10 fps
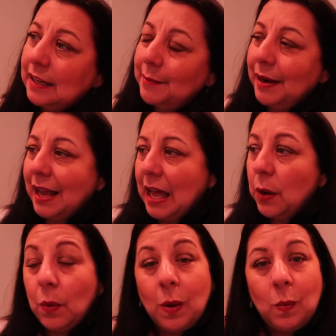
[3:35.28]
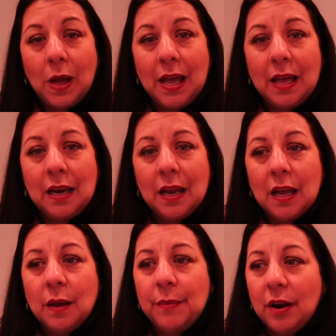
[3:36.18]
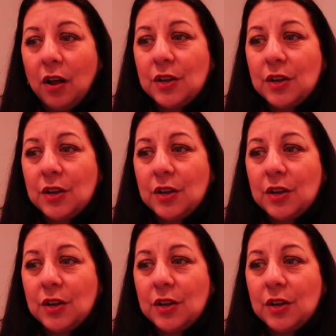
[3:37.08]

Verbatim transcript: I mean, I kinda want one, but